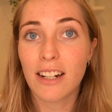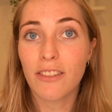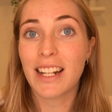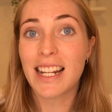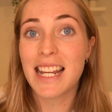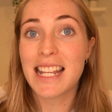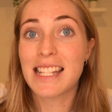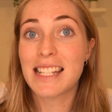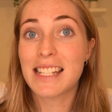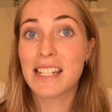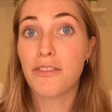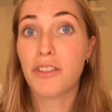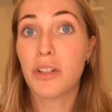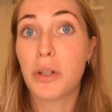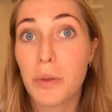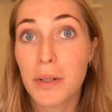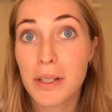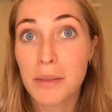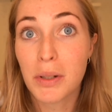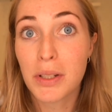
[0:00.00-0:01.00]
I guess, as
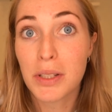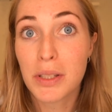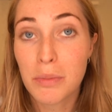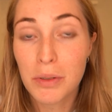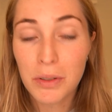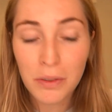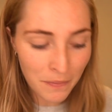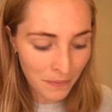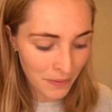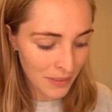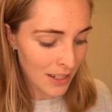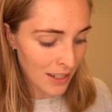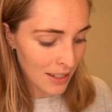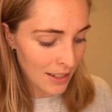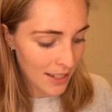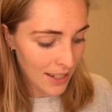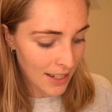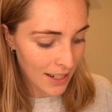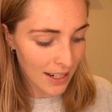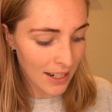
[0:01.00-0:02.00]
difficult as possible.
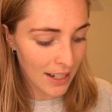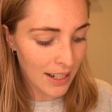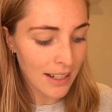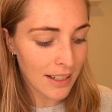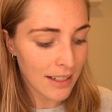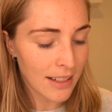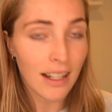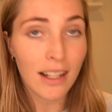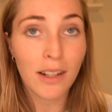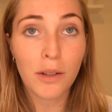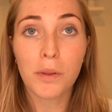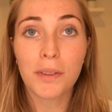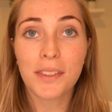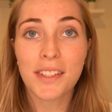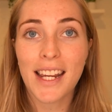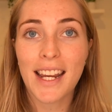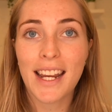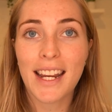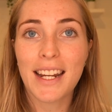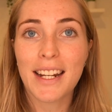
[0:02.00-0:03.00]
And I will
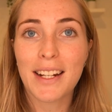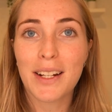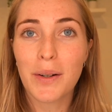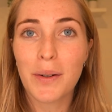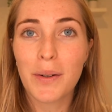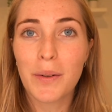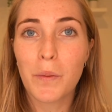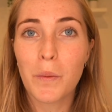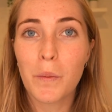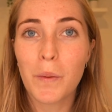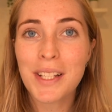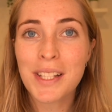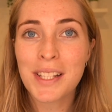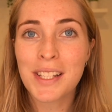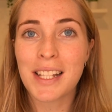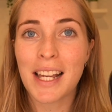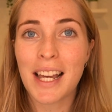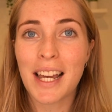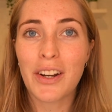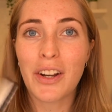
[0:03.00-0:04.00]
take one
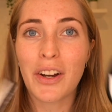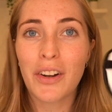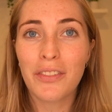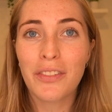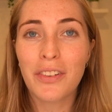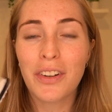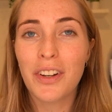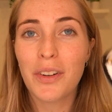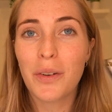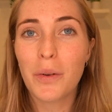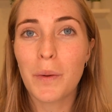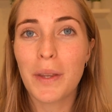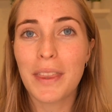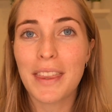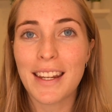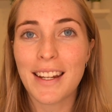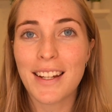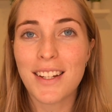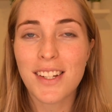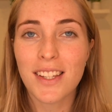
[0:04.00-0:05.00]
side off with
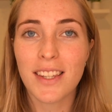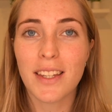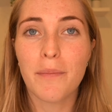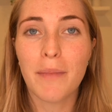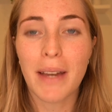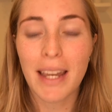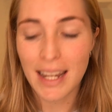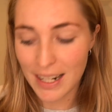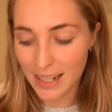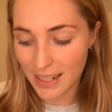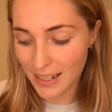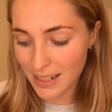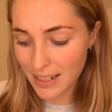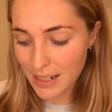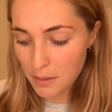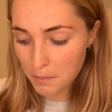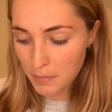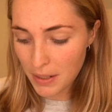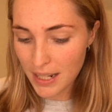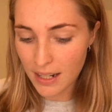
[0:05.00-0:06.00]
each of them and
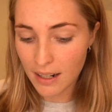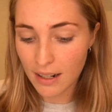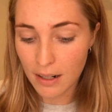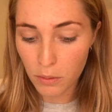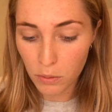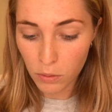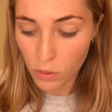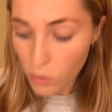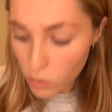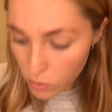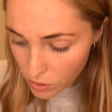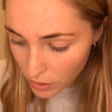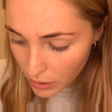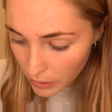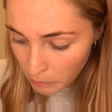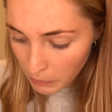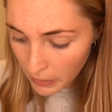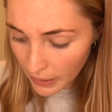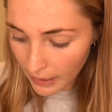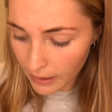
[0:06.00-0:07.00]
compare. I'll also
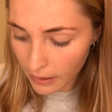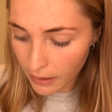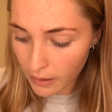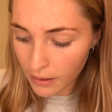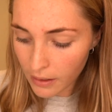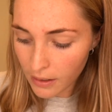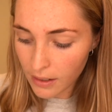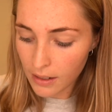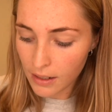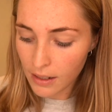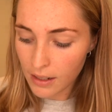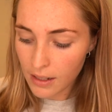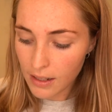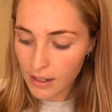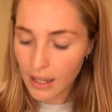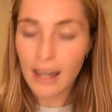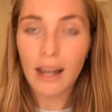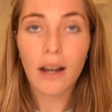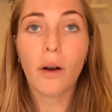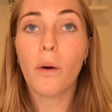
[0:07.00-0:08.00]
compare
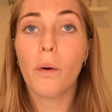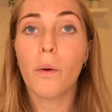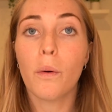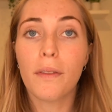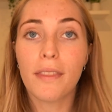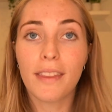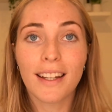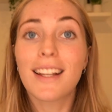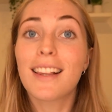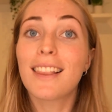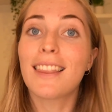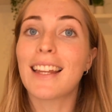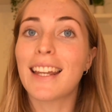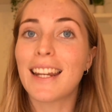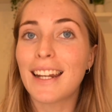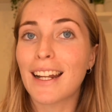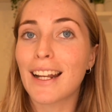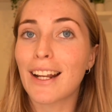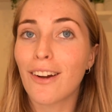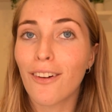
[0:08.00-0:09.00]
how the
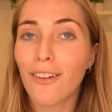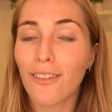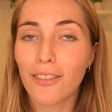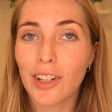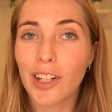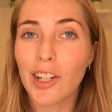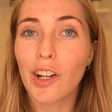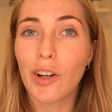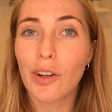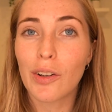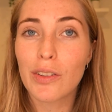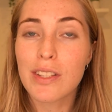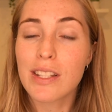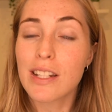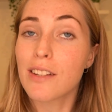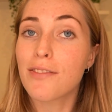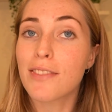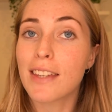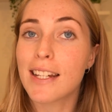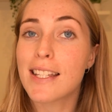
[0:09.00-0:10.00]
cleaning of it goes and
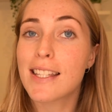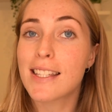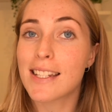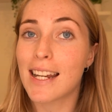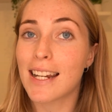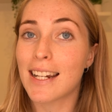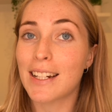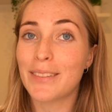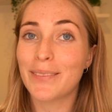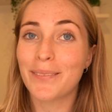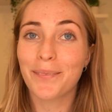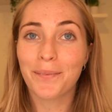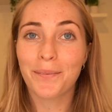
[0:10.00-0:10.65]
if they stain.